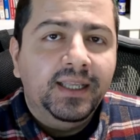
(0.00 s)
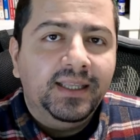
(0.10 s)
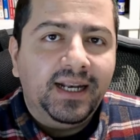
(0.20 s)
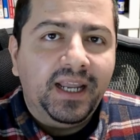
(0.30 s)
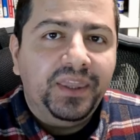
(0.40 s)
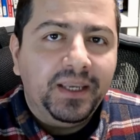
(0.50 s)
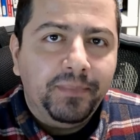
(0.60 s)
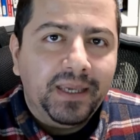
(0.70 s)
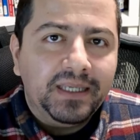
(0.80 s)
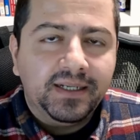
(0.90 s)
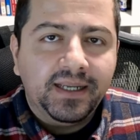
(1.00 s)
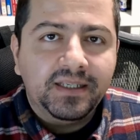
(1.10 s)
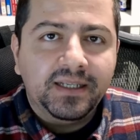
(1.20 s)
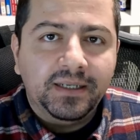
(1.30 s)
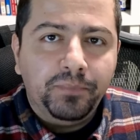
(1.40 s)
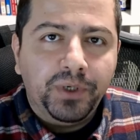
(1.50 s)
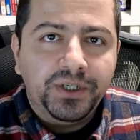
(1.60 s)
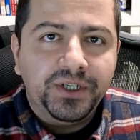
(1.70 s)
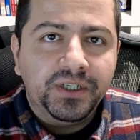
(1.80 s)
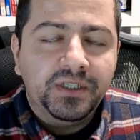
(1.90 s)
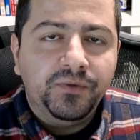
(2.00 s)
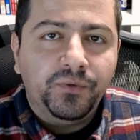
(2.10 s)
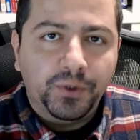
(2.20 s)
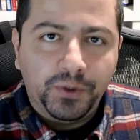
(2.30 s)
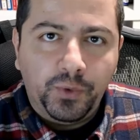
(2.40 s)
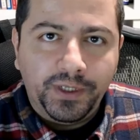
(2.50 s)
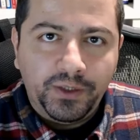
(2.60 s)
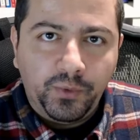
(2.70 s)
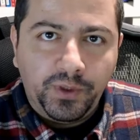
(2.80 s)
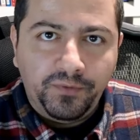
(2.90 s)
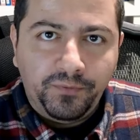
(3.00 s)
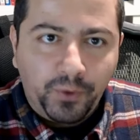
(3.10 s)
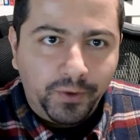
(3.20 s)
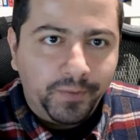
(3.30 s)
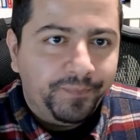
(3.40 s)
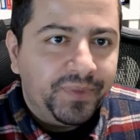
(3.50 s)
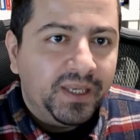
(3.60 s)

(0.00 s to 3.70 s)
that I think makes an excellent purchase for 2024.